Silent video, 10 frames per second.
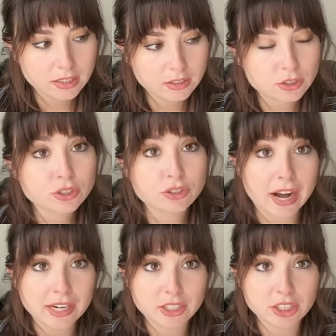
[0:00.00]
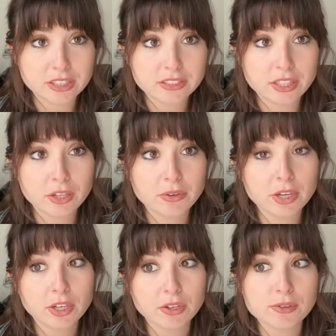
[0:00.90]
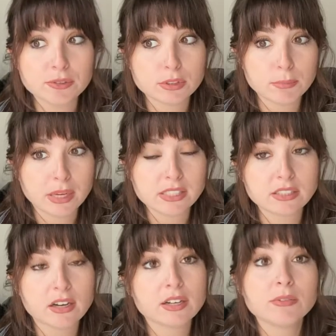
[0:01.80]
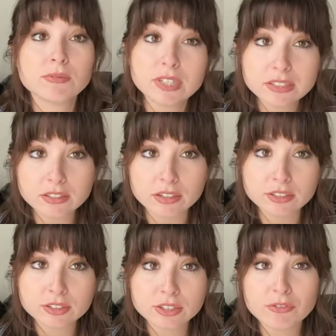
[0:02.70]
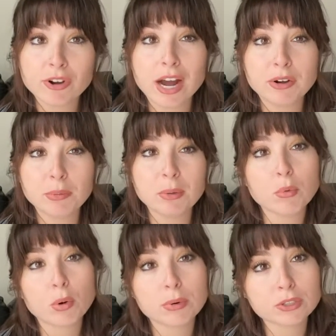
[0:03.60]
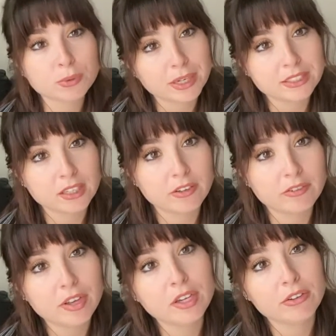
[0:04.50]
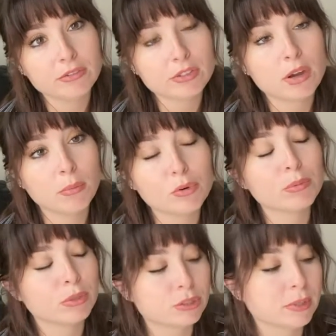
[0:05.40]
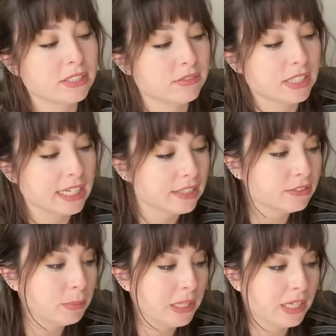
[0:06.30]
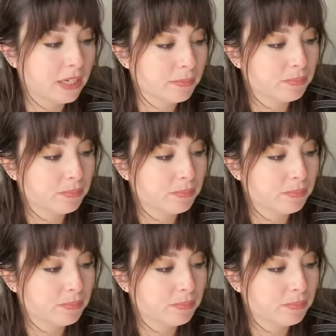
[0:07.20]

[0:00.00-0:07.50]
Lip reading: strategies that you can use based on research for how to be more persuasive and use a more persuasive style of speaking.